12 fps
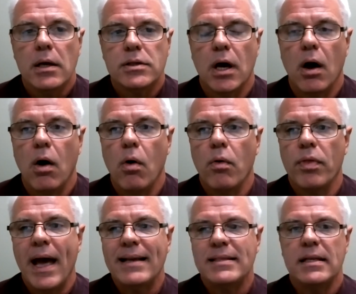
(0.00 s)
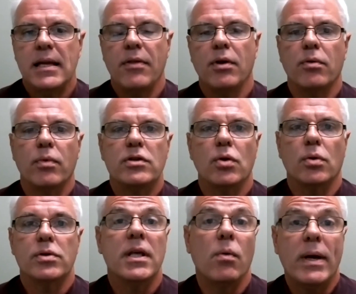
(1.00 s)
So that's another
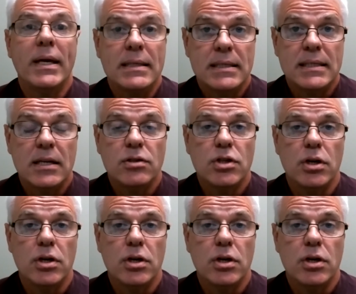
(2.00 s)
resource that we can send